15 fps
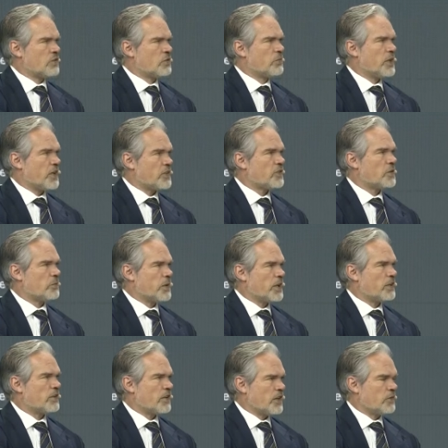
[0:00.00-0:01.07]
master
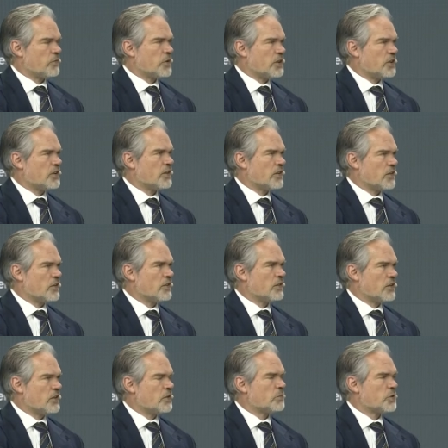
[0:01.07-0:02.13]
better than we did in
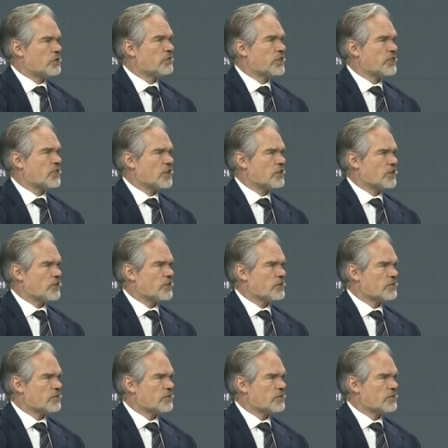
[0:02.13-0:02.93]
the previous years.